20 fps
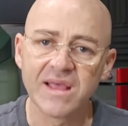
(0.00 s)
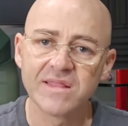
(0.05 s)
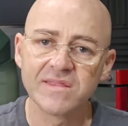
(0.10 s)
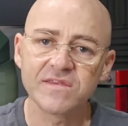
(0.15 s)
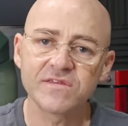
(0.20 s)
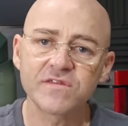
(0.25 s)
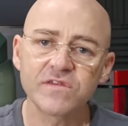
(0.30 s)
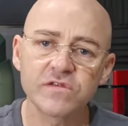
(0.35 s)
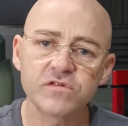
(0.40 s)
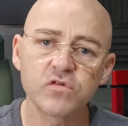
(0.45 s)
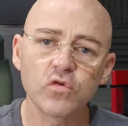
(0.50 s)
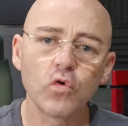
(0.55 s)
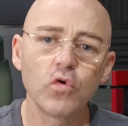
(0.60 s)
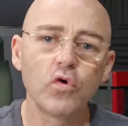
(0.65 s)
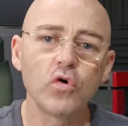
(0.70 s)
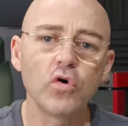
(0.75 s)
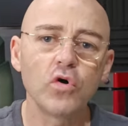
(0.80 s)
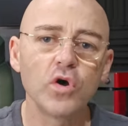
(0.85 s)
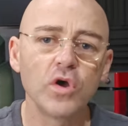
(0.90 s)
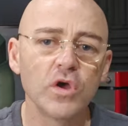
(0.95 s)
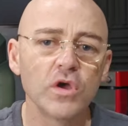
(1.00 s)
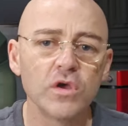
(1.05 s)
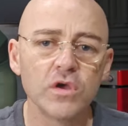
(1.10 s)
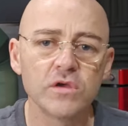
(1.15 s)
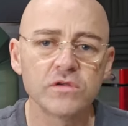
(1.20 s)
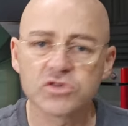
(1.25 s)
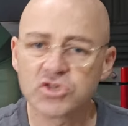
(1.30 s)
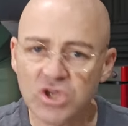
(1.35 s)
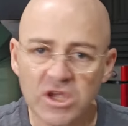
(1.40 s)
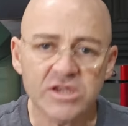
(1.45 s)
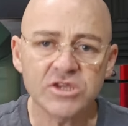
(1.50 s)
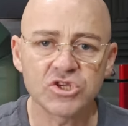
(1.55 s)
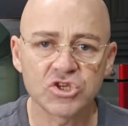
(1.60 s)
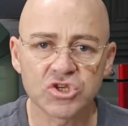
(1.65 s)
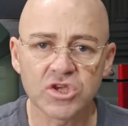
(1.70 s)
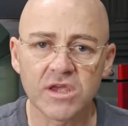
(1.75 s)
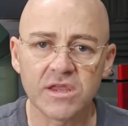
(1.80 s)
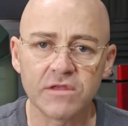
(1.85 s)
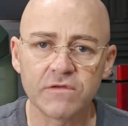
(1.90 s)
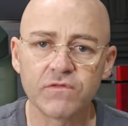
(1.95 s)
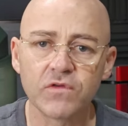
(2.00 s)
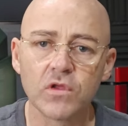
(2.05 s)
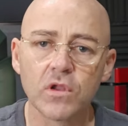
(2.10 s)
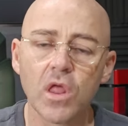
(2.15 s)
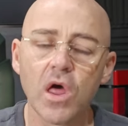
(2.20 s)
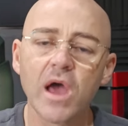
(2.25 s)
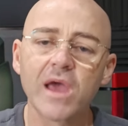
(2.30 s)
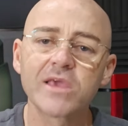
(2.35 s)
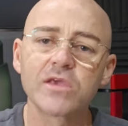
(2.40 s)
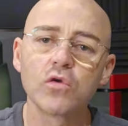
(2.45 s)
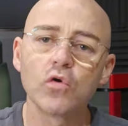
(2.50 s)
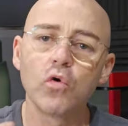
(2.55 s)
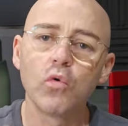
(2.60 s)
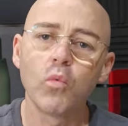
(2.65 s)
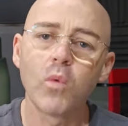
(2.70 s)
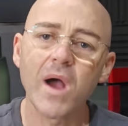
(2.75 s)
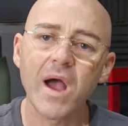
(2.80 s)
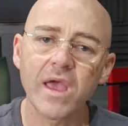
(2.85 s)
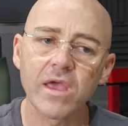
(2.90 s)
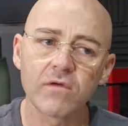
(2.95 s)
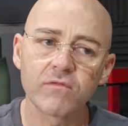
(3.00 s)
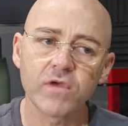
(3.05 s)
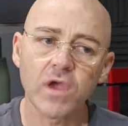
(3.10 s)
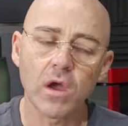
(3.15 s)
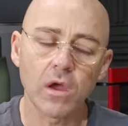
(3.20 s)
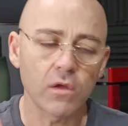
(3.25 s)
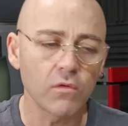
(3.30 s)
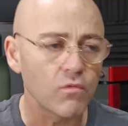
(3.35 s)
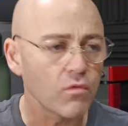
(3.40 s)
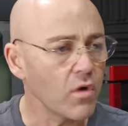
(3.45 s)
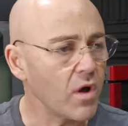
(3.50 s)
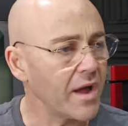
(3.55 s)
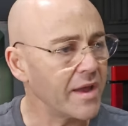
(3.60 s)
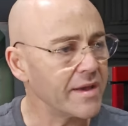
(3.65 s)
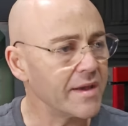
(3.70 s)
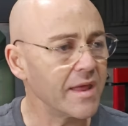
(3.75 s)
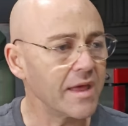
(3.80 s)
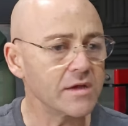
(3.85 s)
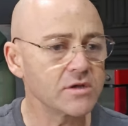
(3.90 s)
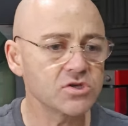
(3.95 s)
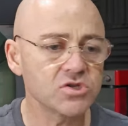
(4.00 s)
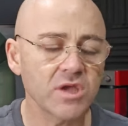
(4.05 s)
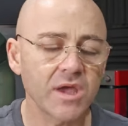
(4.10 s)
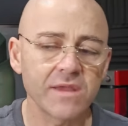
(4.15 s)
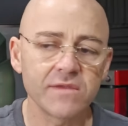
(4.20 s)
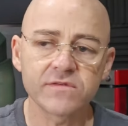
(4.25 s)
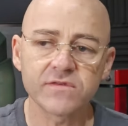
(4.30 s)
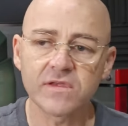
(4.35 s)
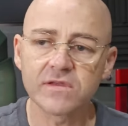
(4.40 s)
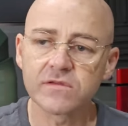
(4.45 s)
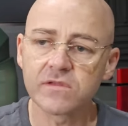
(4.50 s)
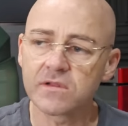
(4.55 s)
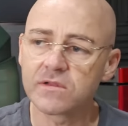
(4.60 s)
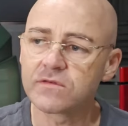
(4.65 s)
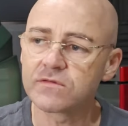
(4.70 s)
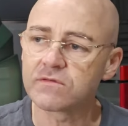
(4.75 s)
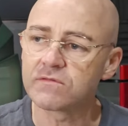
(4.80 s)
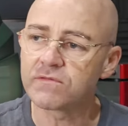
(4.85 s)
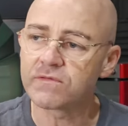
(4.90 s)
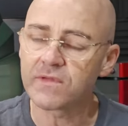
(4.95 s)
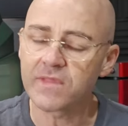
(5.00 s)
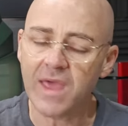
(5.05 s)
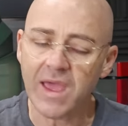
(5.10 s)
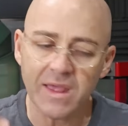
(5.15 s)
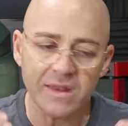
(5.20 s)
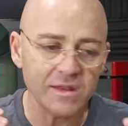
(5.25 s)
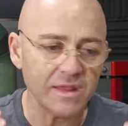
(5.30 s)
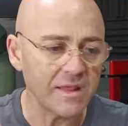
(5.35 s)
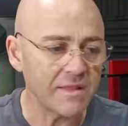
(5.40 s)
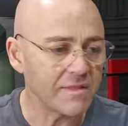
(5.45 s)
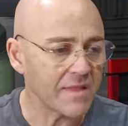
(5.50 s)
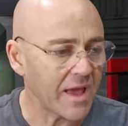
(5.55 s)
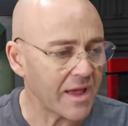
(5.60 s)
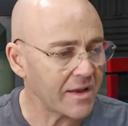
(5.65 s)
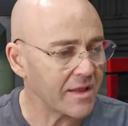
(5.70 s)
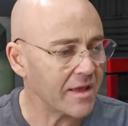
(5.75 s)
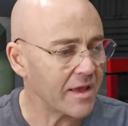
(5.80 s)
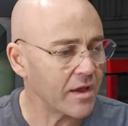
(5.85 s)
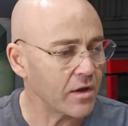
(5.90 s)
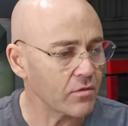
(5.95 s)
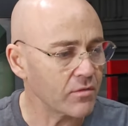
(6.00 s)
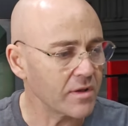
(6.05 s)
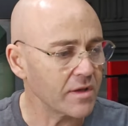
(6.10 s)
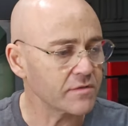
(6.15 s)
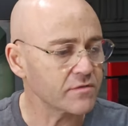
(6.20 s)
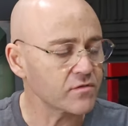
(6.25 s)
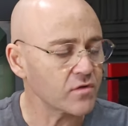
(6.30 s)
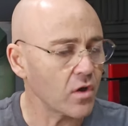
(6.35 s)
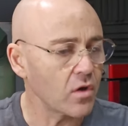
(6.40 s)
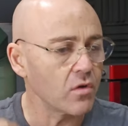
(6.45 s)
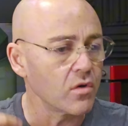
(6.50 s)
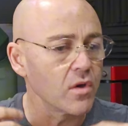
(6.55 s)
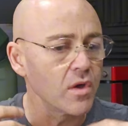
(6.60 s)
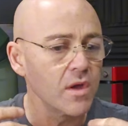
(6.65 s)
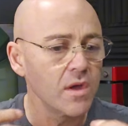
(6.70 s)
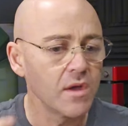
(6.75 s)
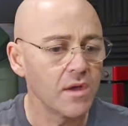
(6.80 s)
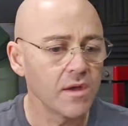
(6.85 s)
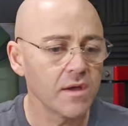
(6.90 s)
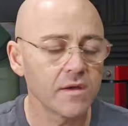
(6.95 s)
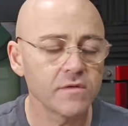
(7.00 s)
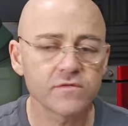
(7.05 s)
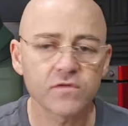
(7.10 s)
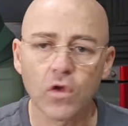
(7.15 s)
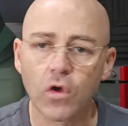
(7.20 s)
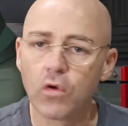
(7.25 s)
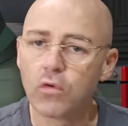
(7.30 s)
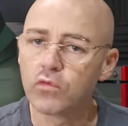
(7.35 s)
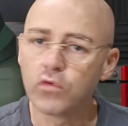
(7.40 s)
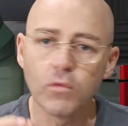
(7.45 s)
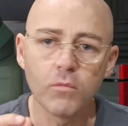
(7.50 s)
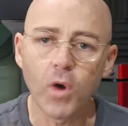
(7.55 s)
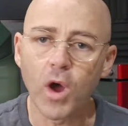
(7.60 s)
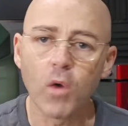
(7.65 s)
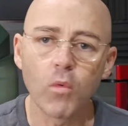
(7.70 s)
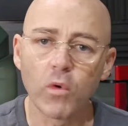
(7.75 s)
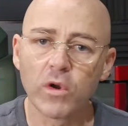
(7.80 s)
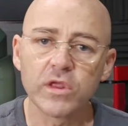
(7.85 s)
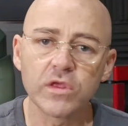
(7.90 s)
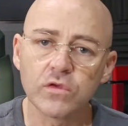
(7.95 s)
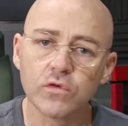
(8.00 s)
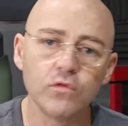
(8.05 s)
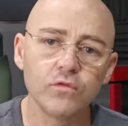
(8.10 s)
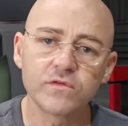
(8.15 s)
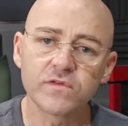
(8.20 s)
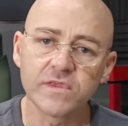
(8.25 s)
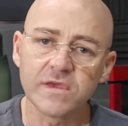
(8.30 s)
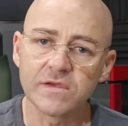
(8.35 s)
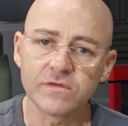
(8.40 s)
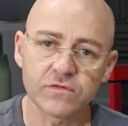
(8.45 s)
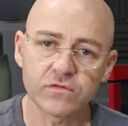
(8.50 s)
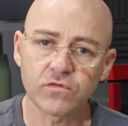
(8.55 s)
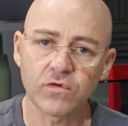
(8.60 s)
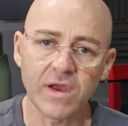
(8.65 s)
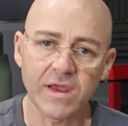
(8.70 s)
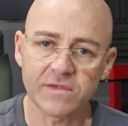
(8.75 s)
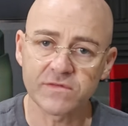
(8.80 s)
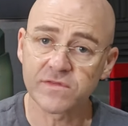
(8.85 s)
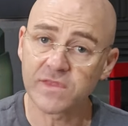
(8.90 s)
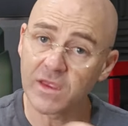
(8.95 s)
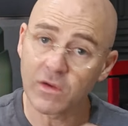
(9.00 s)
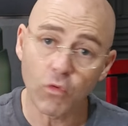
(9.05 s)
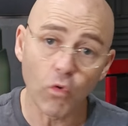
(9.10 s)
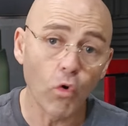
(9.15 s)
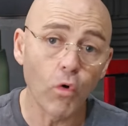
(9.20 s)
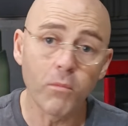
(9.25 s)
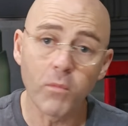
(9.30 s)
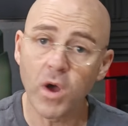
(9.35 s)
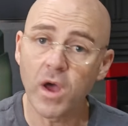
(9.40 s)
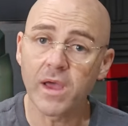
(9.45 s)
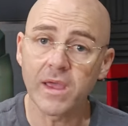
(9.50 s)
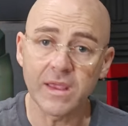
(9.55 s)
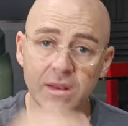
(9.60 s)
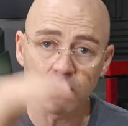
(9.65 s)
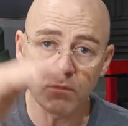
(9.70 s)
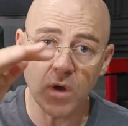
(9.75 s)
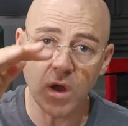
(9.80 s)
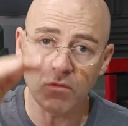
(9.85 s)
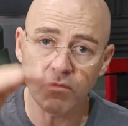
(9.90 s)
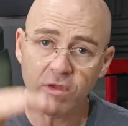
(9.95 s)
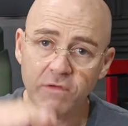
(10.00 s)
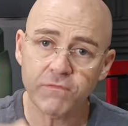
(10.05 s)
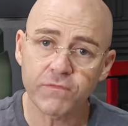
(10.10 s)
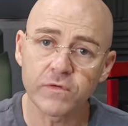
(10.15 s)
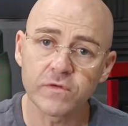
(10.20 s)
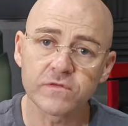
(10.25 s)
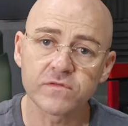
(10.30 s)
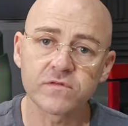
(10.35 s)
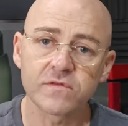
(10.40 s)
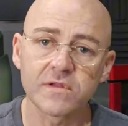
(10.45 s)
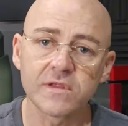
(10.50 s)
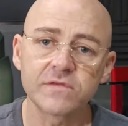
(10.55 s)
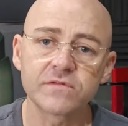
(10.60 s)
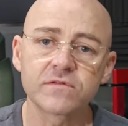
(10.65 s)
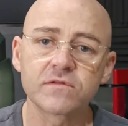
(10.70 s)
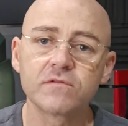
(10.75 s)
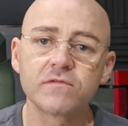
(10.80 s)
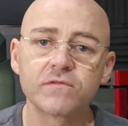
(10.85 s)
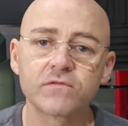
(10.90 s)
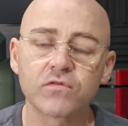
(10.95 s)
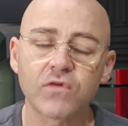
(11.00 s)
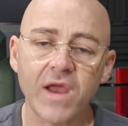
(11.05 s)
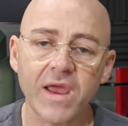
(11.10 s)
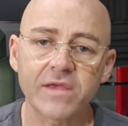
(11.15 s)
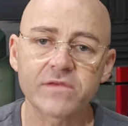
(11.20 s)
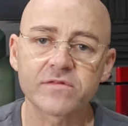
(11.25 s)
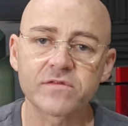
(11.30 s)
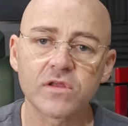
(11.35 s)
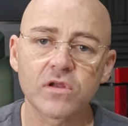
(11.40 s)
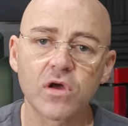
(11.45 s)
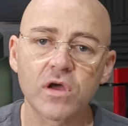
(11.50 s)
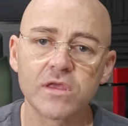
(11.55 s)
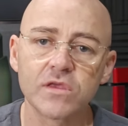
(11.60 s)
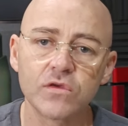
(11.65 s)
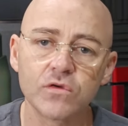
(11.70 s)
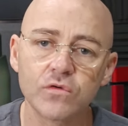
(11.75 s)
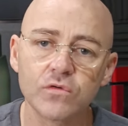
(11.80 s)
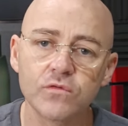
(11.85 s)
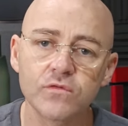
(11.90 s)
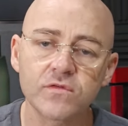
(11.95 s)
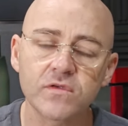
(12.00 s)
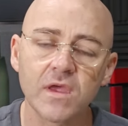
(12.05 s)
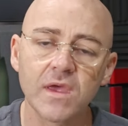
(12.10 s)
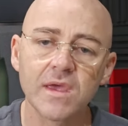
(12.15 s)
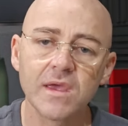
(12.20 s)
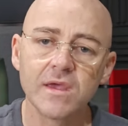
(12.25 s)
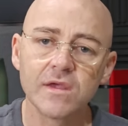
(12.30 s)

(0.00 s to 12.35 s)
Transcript: This is your cheat sheet, if you like, your way of going, right now, Shane said to listen for that in that area. So you might want to use these tracks. They're all in my reference list of tracks that I use.